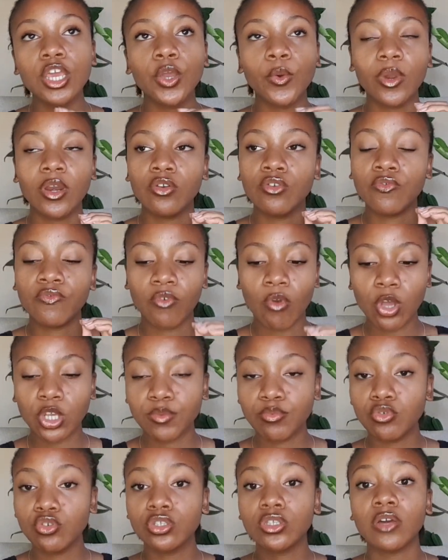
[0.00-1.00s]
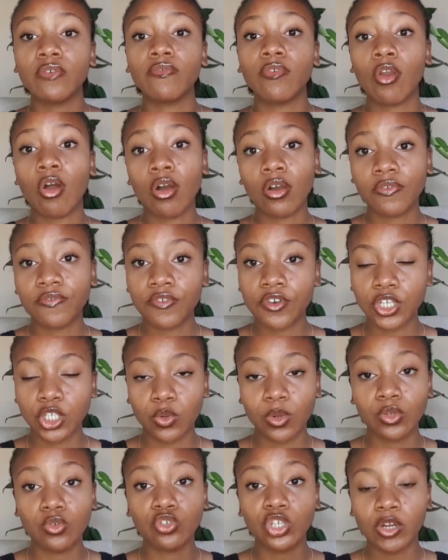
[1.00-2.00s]
You wanna do vlogs, post a vlog first. You
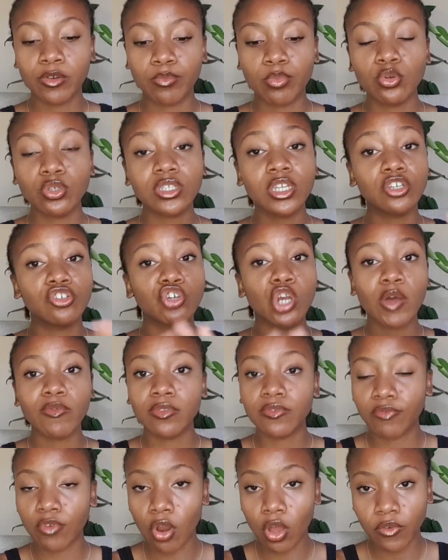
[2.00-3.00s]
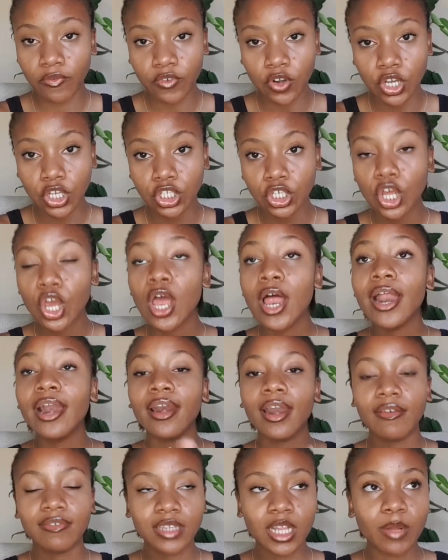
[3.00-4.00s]
wanna do travel, post a travel vlog first.
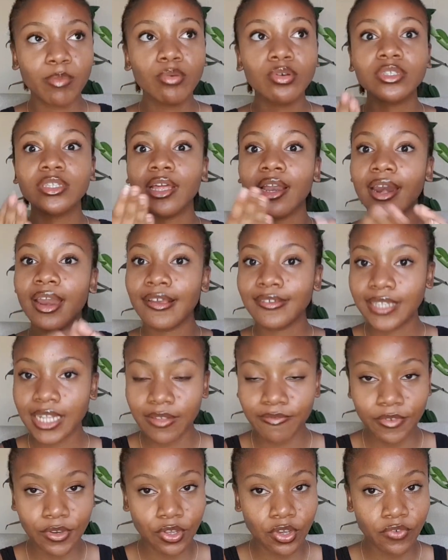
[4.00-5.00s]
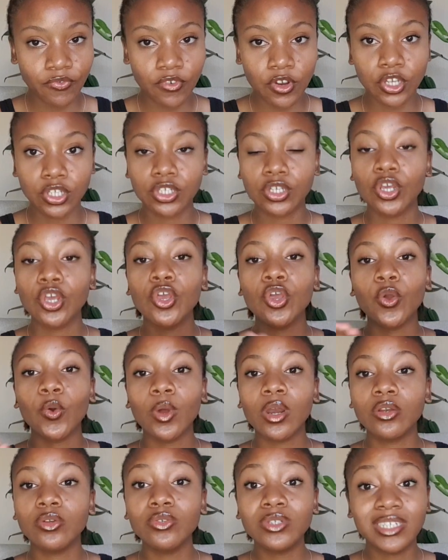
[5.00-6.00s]
Lifestyle, post a lifestyle video first. You
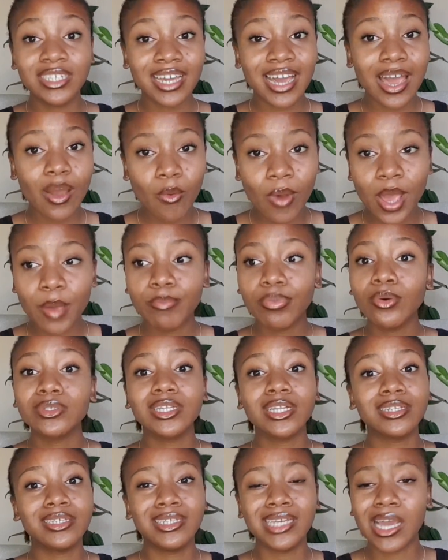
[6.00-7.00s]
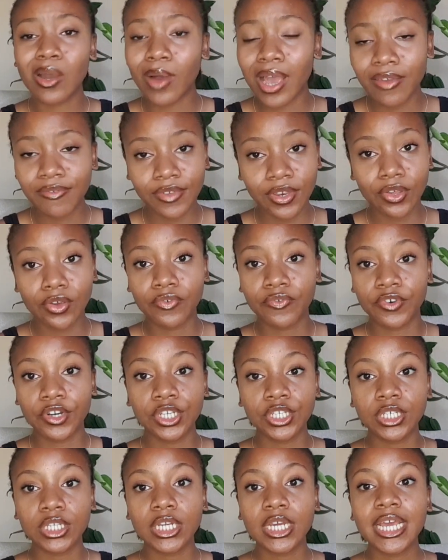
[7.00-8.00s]
wanna do D I Y, post a D I Y video
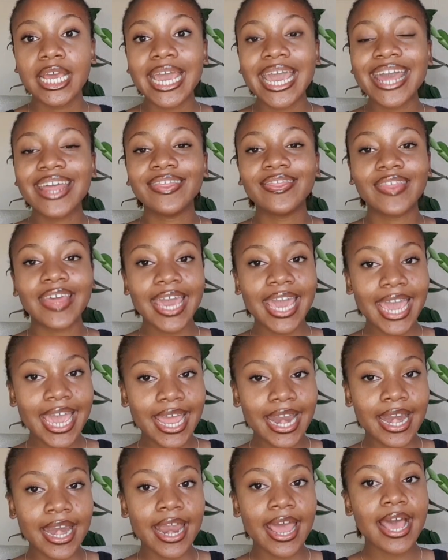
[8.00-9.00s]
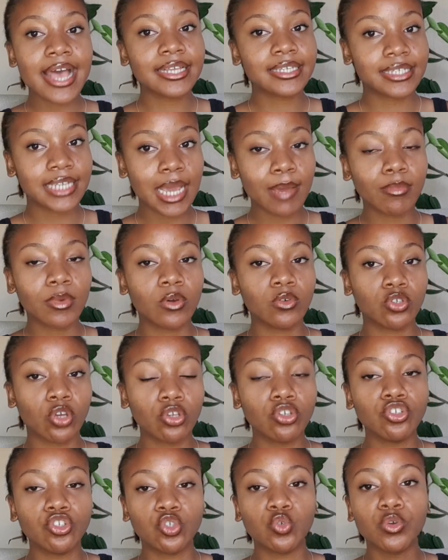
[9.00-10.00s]
first. And then as time goes
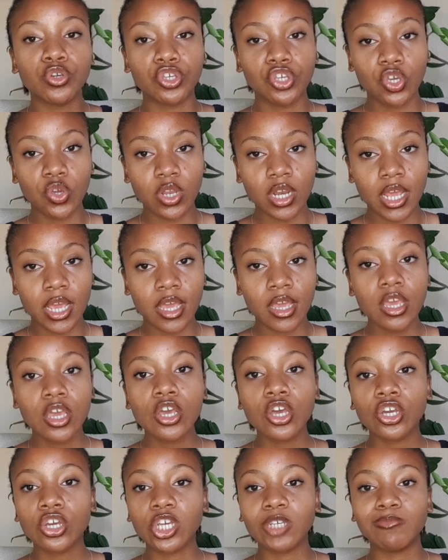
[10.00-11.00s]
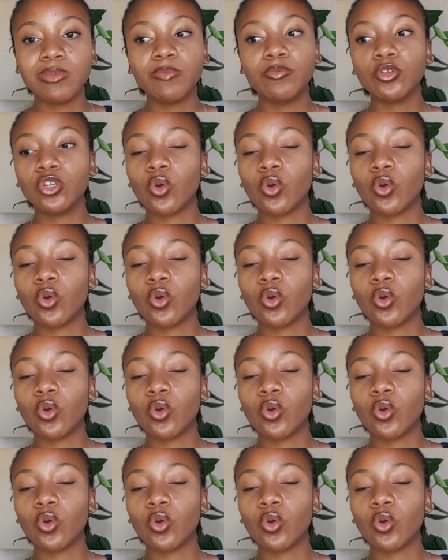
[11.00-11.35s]
on, you do a Q and A because people